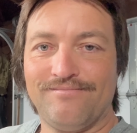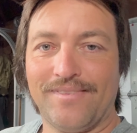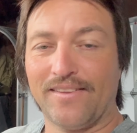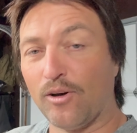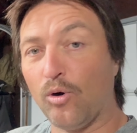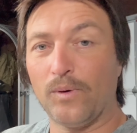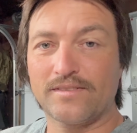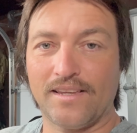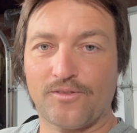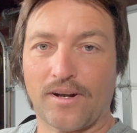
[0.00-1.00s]
And the whole
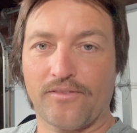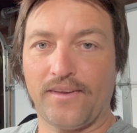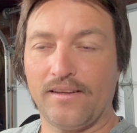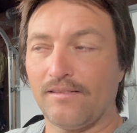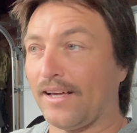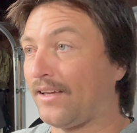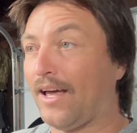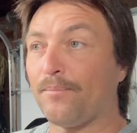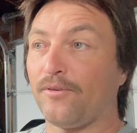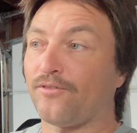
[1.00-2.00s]
whiskey throttle thing, that could
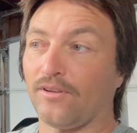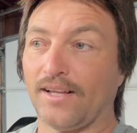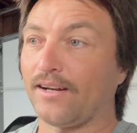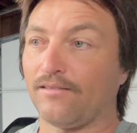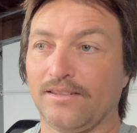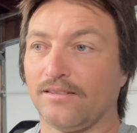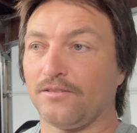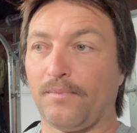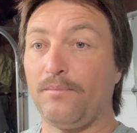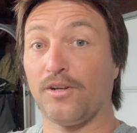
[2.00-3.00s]
happen for a lot of
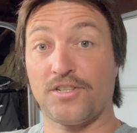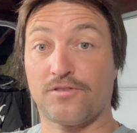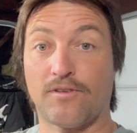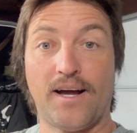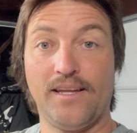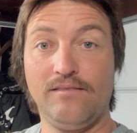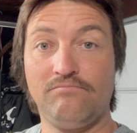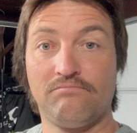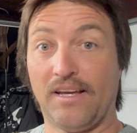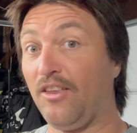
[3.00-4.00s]
reasons. Maybe you're just
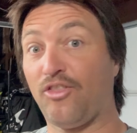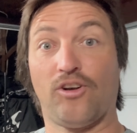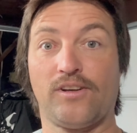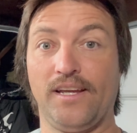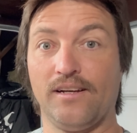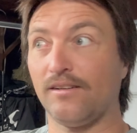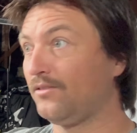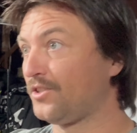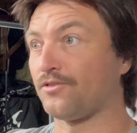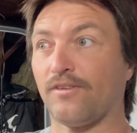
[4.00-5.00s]
riding in third
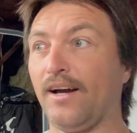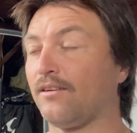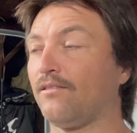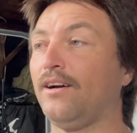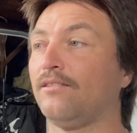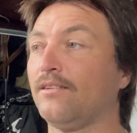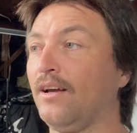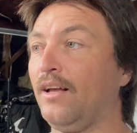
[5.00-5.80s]
gear, just riding around.